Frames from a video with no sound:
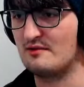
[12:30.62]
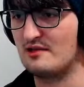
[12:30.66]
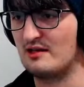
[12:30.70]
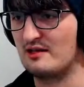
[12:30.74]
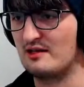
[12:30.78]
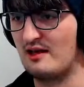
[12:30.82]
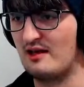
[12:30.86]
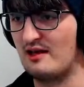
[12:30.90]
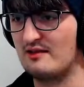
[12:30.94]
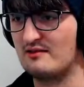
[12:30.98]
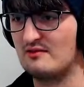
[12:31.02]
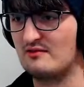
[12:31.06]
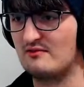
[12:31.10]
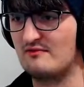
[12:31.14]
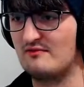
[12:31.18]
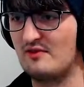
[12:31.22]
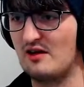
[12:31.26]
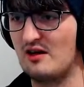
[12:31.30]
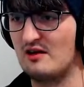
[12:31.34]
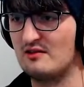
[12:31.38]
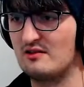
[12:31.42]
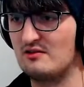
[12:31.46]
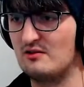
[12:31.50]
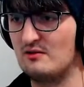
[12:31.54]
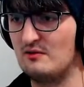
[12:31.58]
like, that's
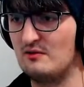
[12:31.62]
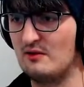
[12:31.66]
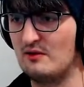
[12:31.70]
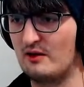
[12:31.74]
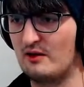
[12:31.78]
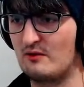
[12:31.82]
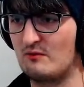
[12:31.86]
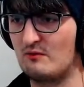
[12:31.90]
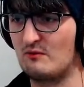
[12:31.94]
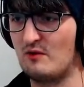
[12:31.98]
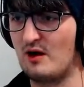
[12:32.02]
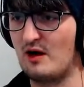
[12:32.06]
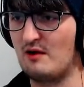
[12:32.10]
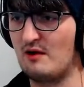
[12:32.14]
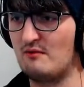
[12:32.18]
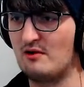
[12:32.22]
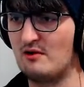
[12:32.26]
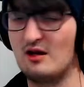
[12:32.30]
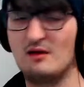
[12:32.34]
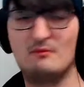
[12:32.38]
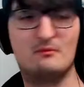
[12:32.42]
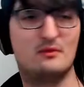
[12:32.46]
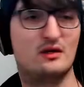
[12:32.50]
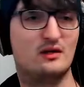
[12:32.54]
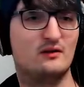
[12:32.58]
far too like round a
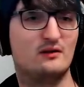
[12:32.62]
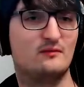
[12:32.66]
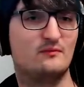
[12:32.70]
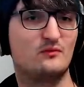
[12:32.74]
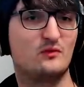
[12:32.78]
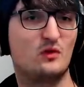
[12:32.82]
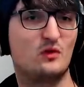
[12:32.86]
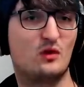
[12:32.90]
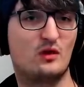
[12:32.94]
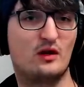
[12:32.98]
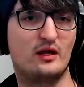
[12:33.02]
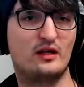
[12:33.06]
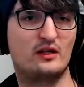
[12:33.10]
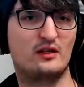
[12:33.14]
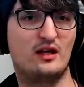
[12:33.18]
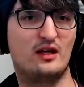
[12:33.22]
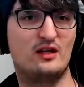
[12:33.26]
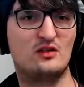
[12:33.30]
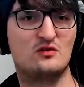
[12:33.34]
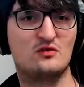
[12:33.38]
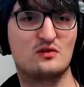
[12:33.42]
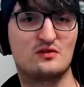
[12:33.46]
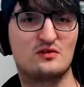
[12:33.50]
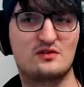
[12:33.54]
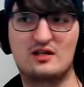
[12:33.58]
number, or like
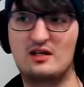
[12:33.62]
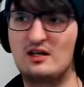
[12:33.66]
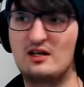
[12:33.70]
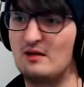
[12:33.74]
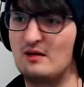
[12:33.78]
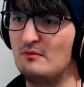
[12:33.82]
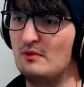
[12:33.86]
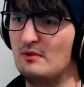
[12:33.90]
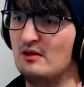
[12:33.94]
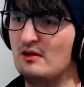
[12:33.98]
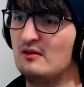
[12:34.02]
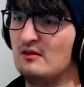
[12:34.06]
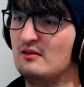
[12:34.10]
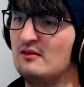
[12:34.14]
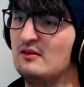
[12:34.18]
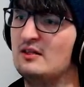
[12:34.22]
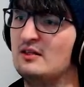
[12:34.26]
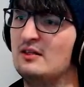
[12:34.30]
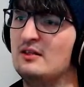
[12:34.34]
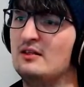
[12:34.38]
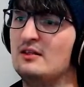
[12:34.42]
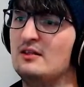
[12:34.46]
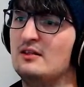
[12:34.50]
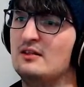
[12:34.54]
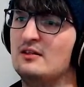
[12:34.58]
interesting a number.
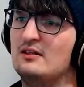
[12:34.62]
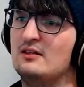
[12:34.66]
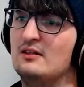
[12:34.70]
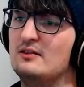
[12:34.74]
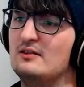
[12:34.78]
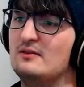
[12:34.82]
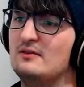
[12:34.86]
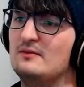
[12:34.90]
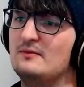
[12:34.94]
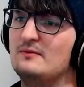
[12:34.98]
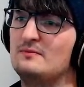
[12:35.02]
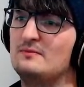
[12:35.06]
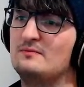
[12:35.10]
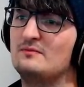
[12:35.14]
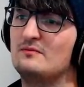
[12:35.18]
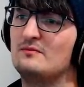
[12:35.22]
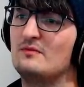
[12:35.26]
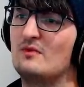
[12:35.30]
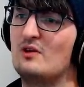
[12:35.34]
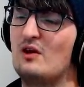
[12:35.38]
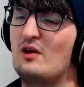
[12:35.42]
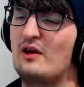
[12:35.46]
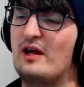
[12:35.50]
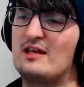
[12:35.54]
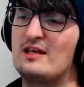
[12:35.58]

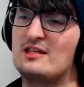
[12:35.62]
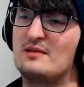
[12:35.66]
Okay,